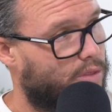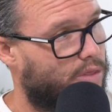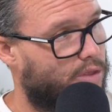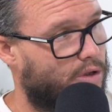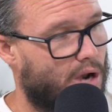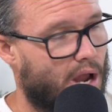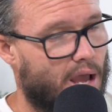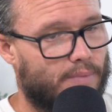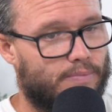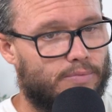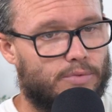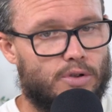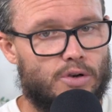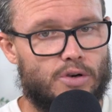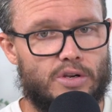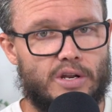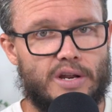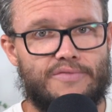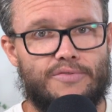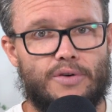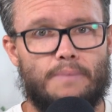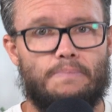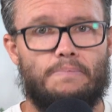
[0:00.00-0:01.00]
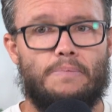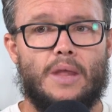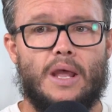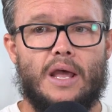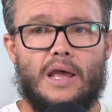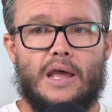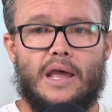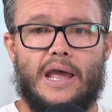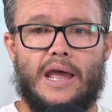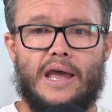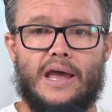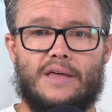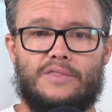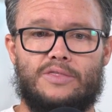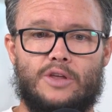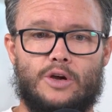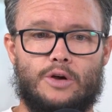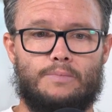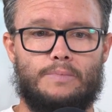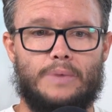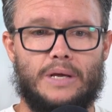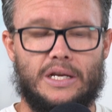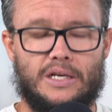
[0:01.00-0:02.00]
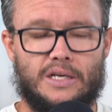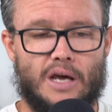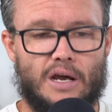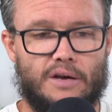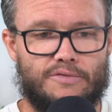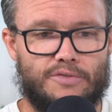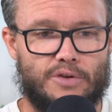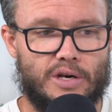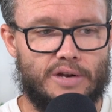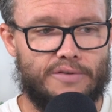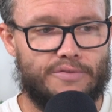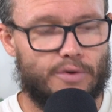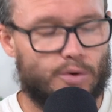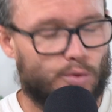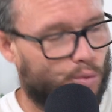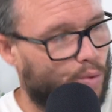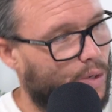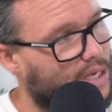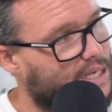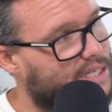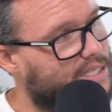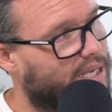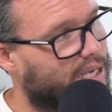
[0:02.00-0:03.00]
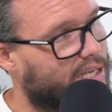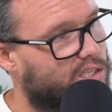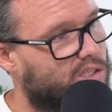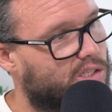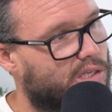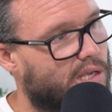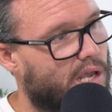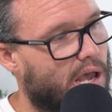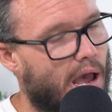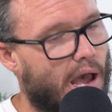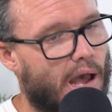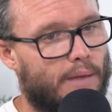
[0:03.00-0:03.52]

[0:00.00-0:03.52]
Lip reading: They're not. They're different. And they're being done for different reasons.